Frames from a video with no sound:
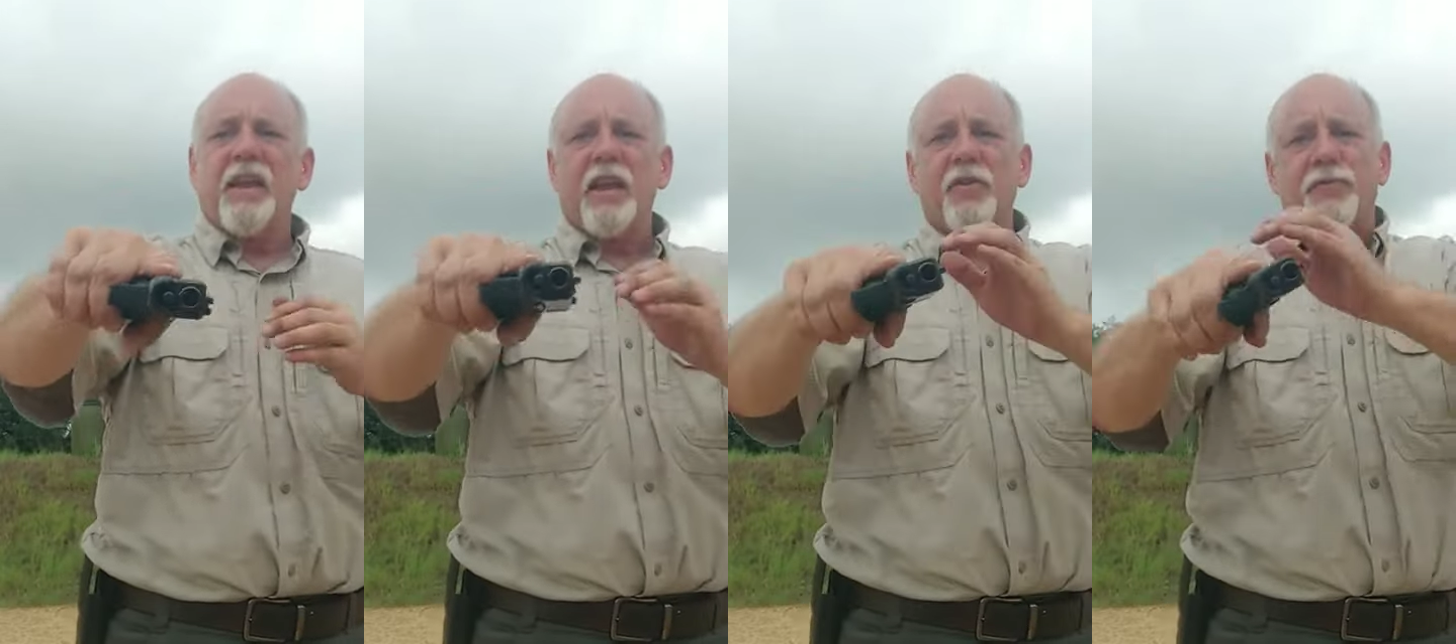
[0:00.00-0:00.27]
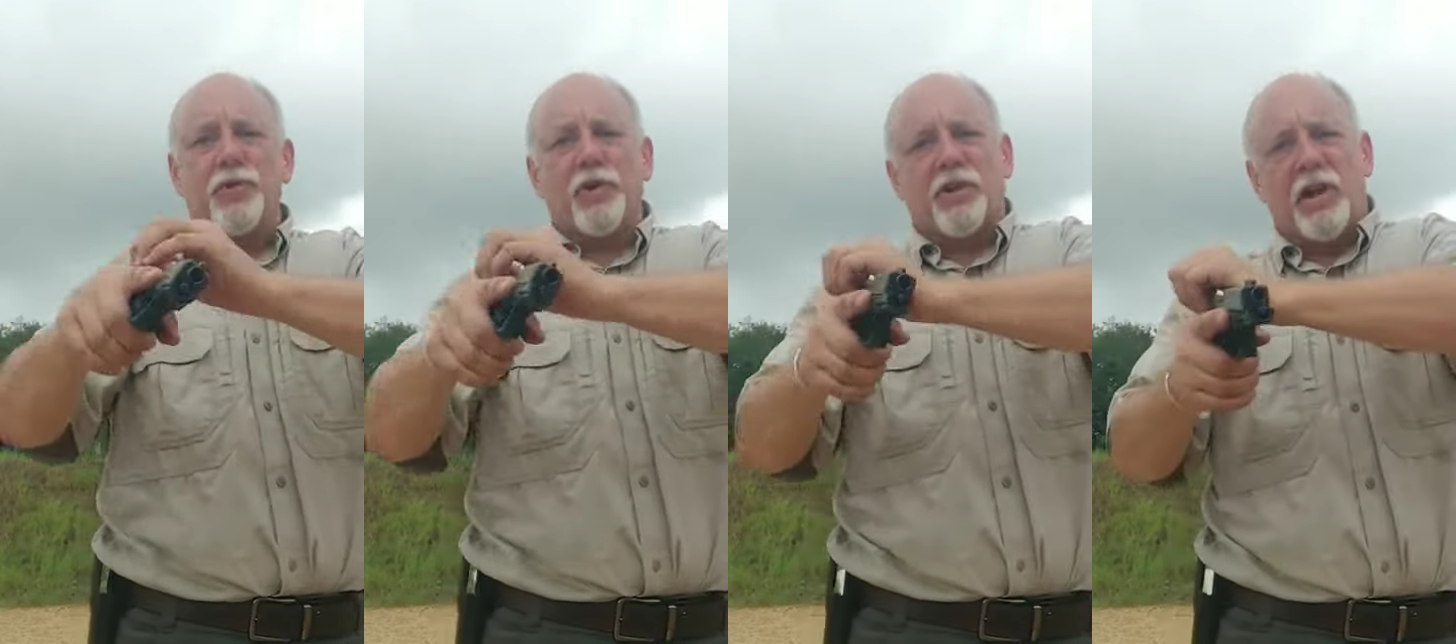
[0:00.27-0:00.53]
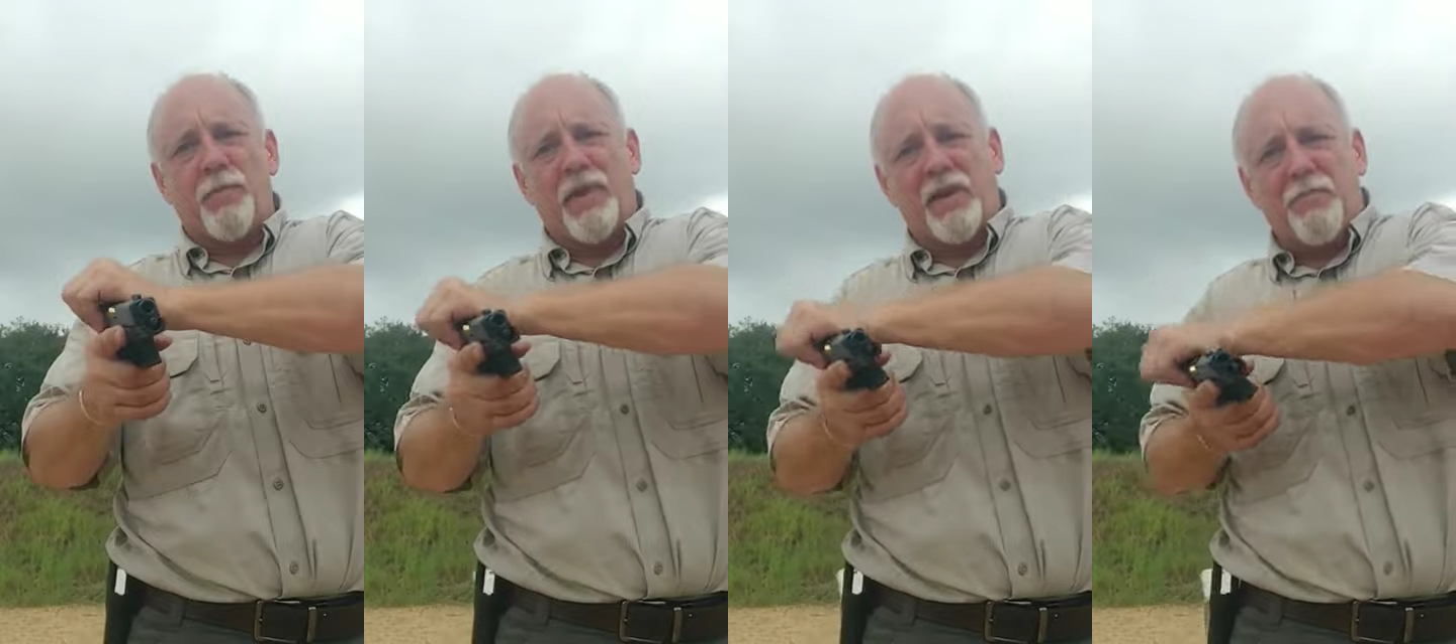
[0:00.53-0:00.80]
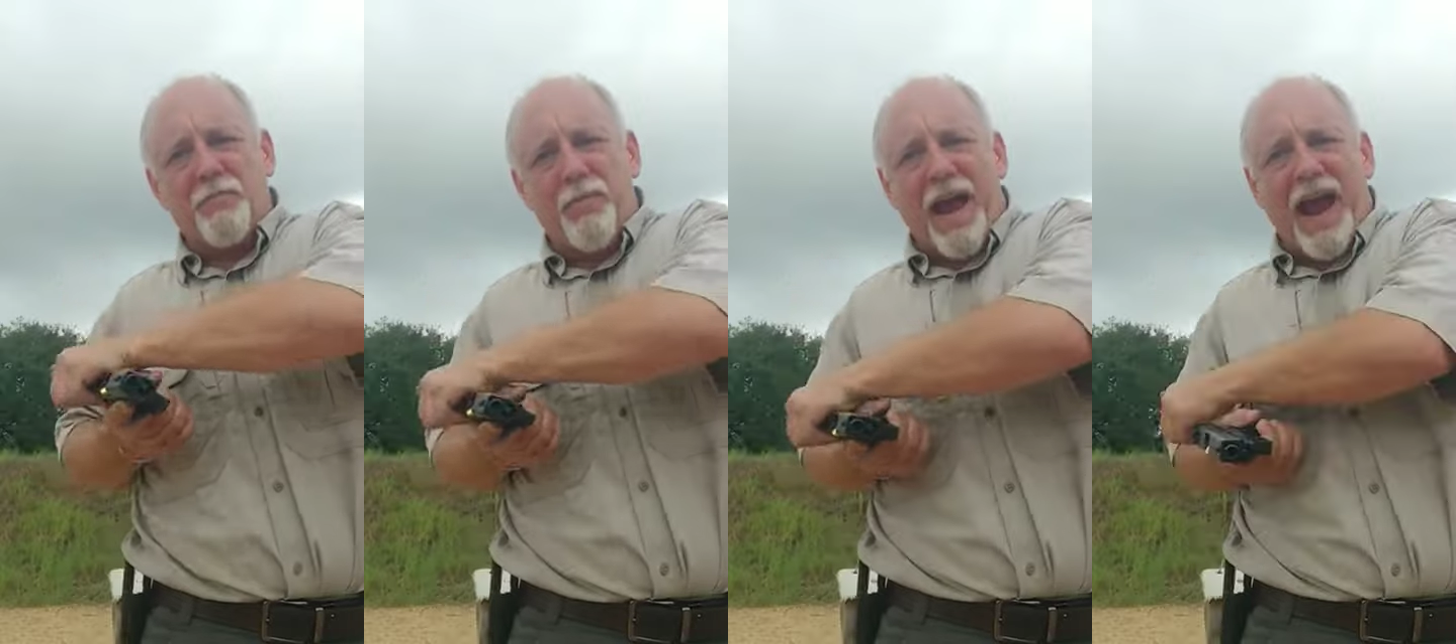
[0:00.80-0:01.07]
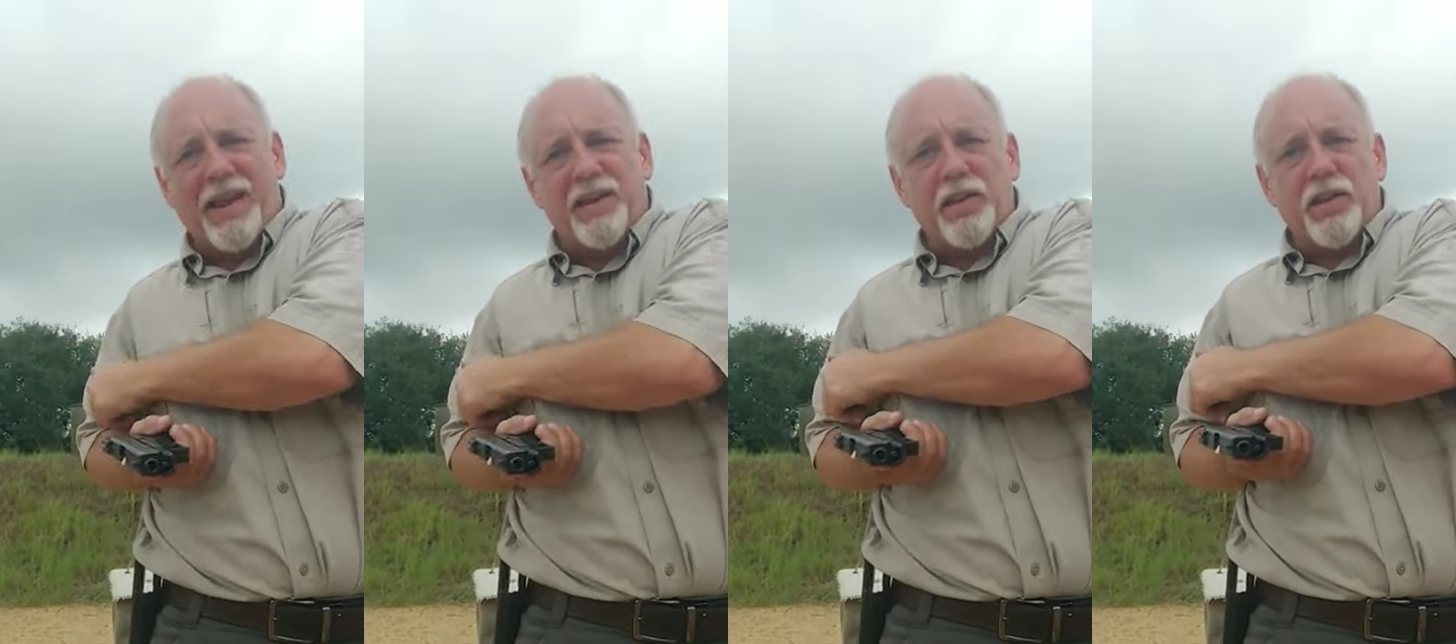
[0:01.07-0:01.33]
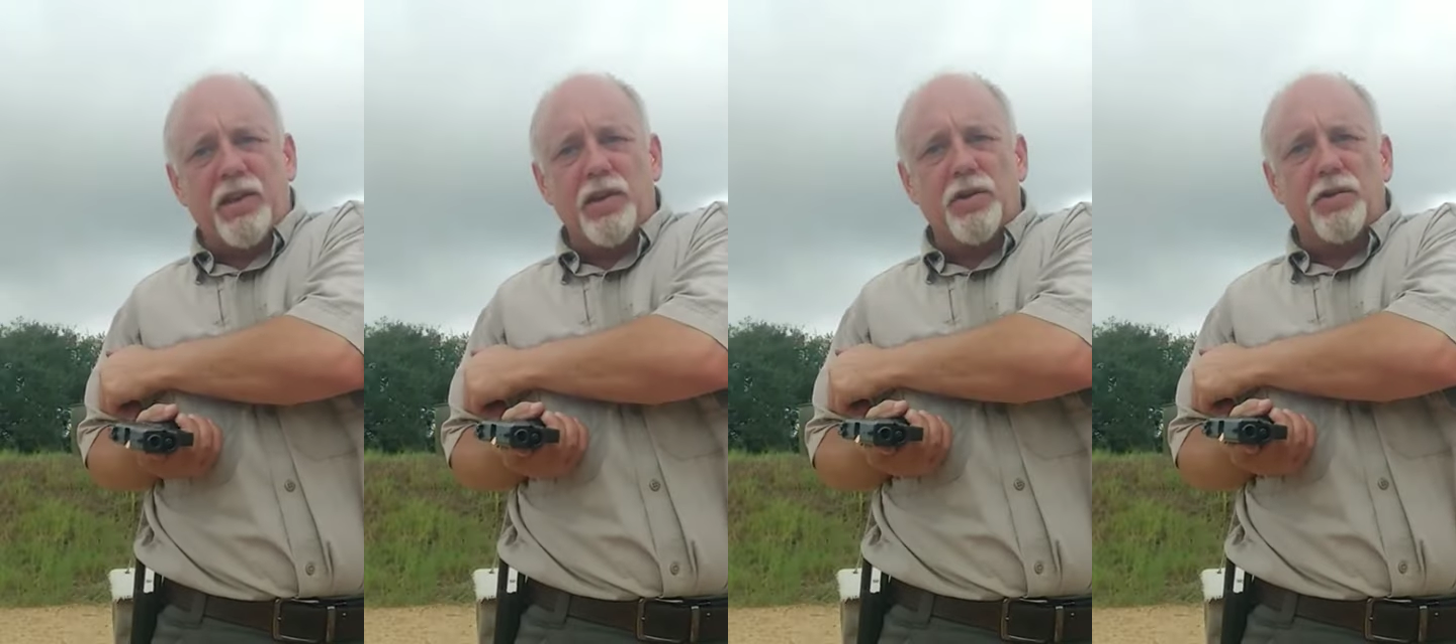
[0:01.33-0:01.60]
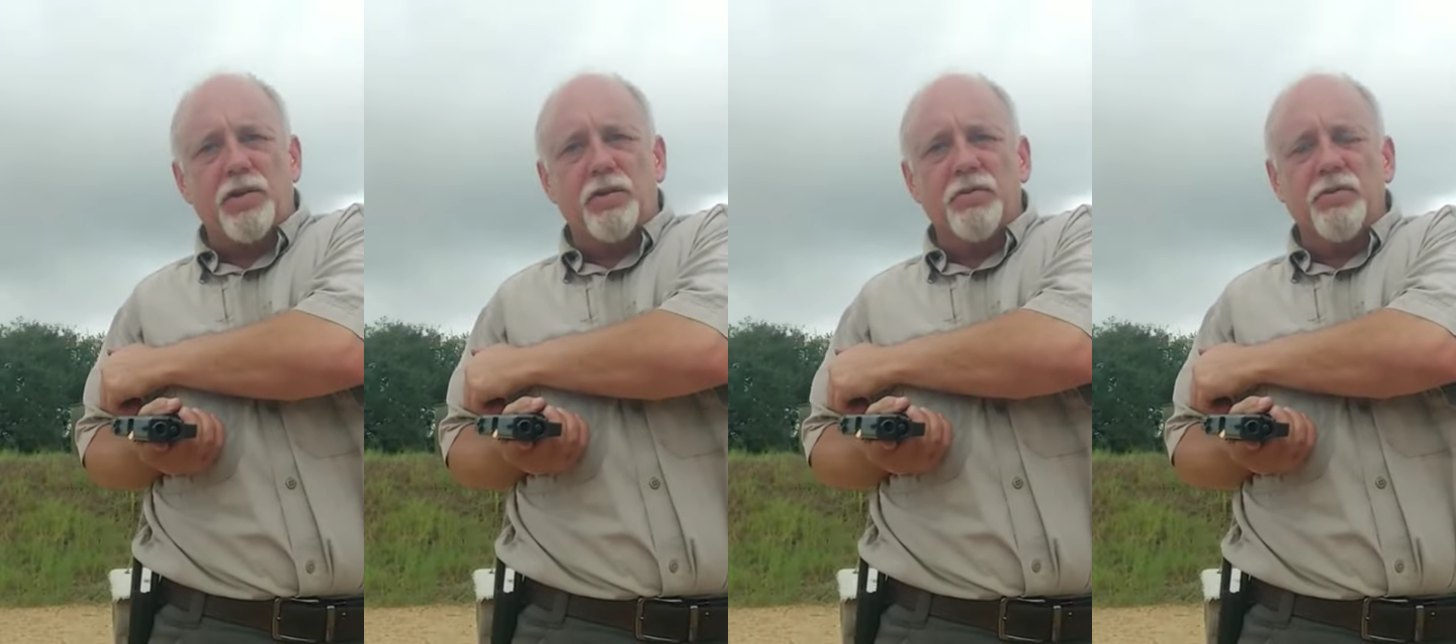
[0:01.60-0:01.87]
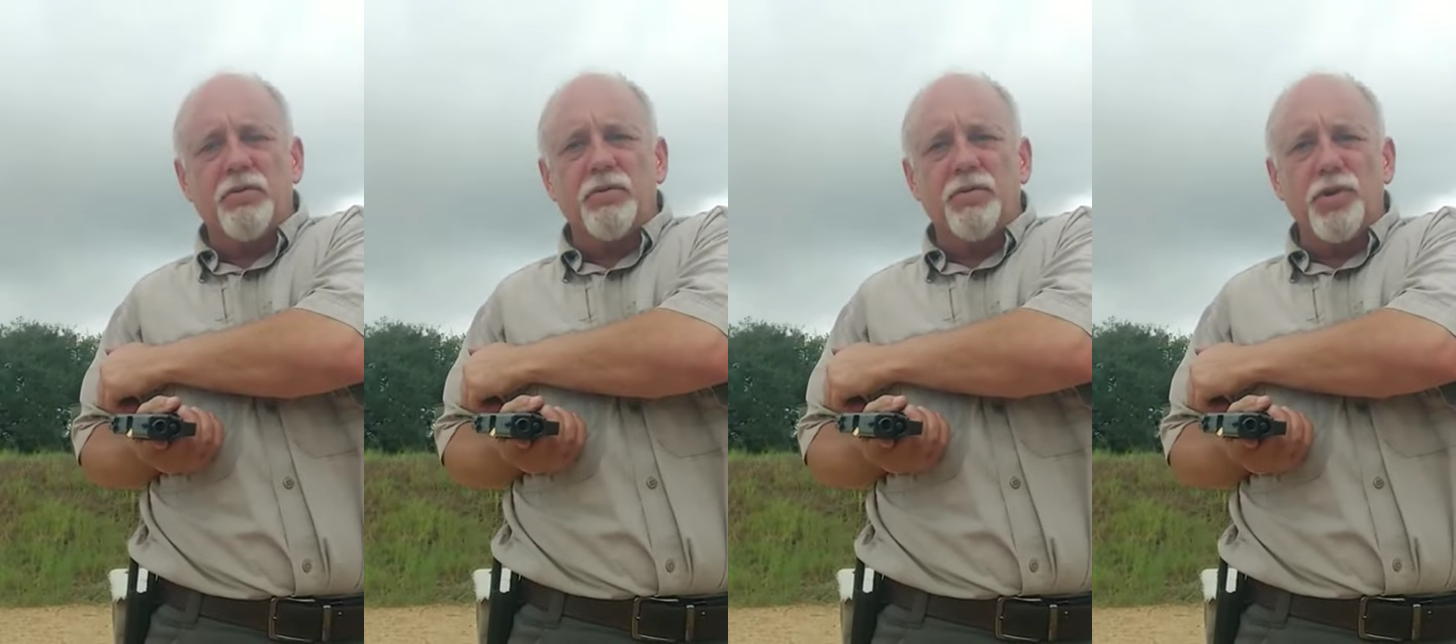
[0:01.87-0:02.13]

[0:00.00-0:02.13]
If you're coming back here